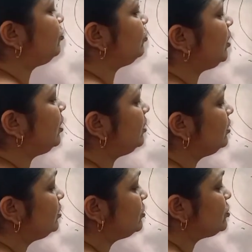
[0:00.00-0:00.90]
into the
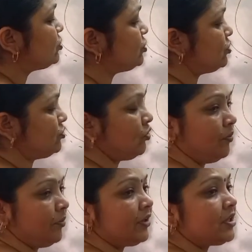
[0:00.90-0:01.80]

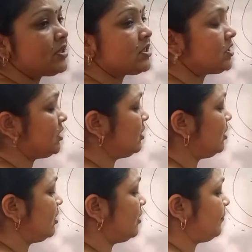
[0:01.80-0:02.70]
stroma. This
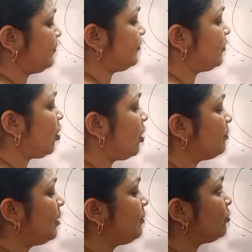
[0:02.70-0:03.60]

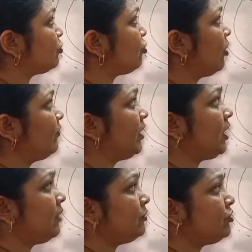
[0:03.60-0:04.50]
normal proton
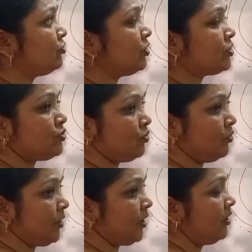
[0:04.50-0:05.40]
will come into the
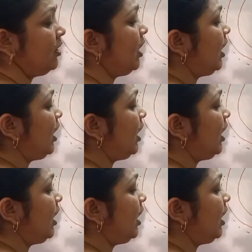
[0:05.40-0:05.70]
stroma,